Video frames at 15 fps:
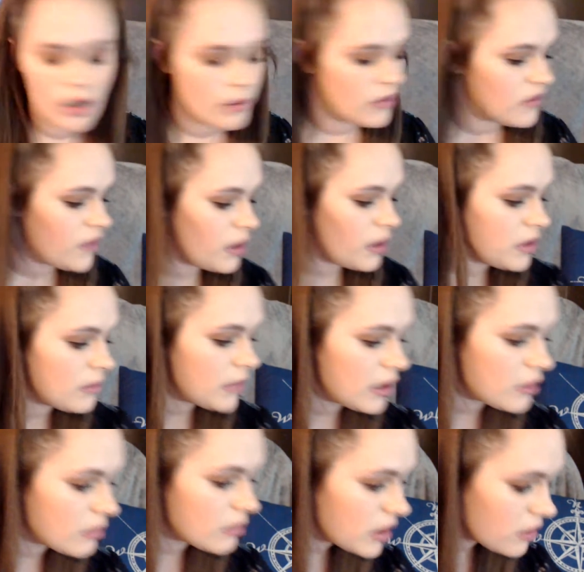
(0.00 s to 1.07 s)
Find me a better
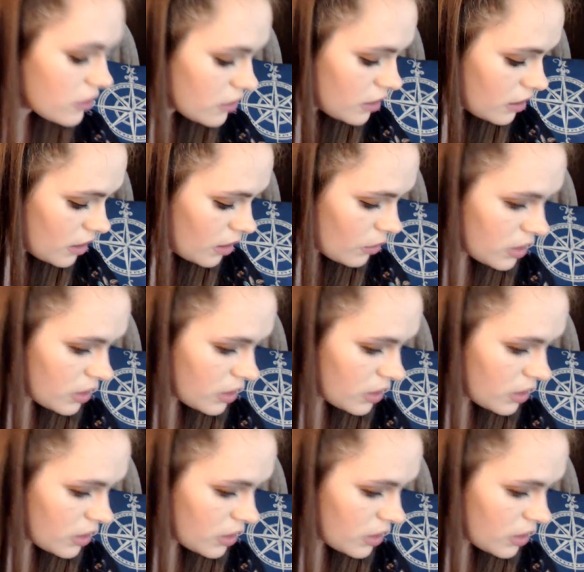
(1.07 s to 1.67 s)
mirror than that one.